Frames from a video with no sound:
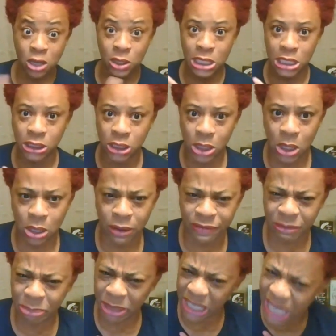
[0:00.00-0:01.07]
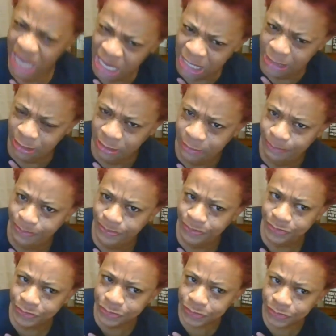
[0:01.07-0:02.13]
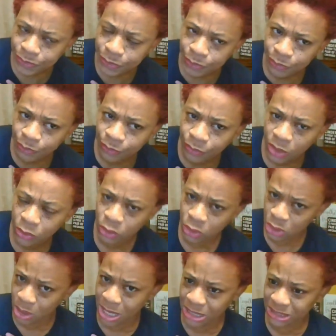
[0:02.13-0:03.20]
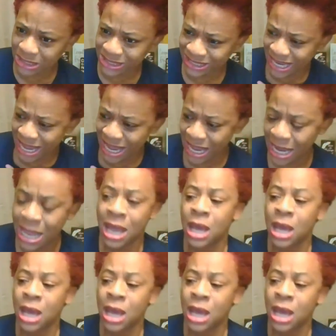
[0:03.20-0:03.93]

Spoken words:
you need to call the police. Do you understand?